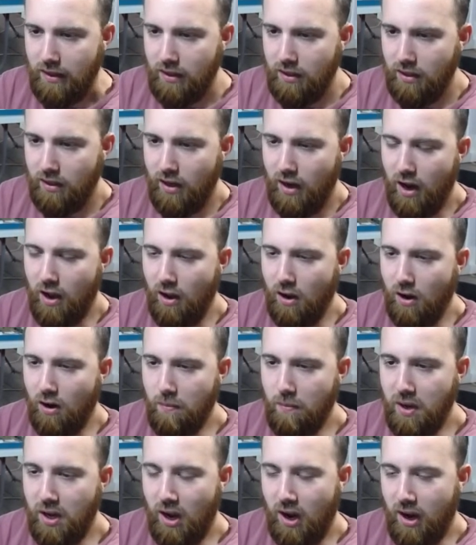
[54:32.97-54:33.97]

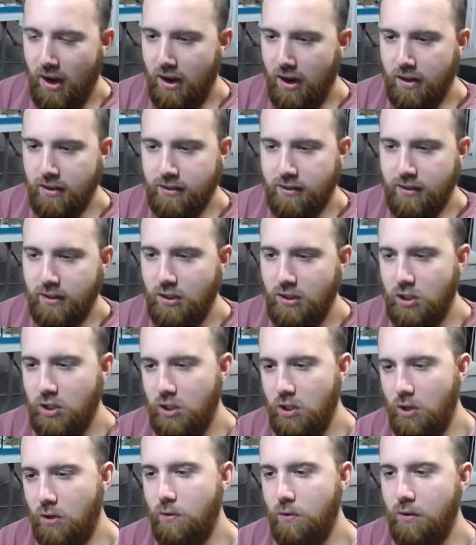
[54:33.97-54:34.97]
LRB, I honestly
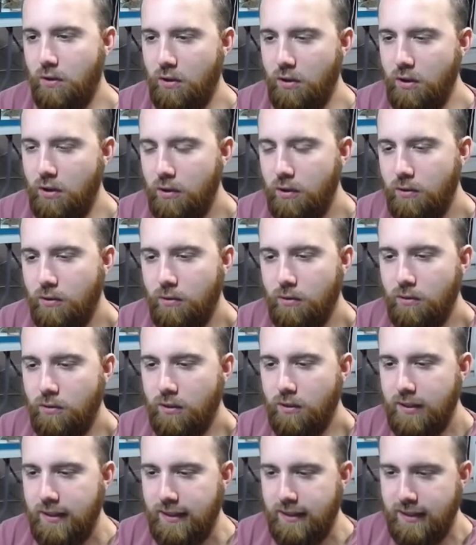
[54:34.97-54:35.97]
don't know
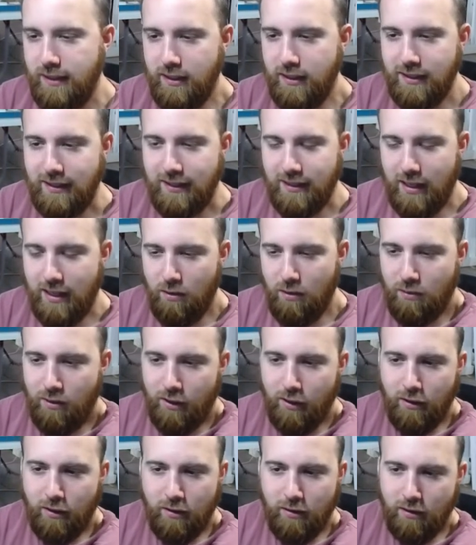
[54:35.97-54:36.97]
diseases that
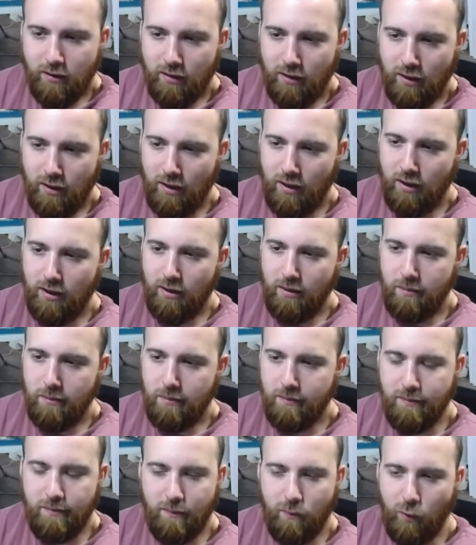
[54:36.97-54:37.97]
well
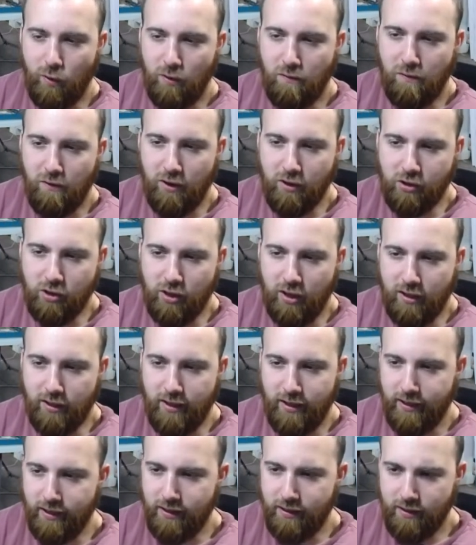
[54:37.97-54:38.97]
um, with fish like
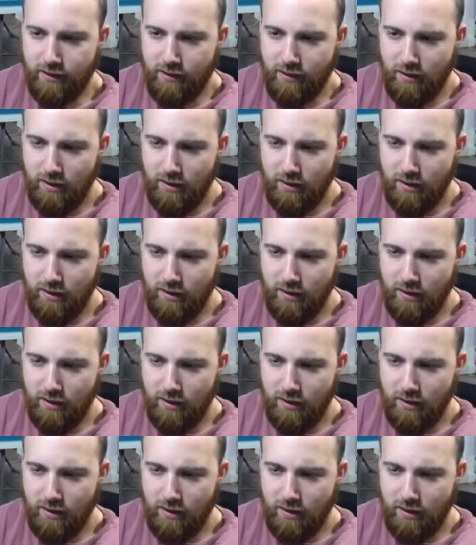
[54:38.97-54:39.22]
that.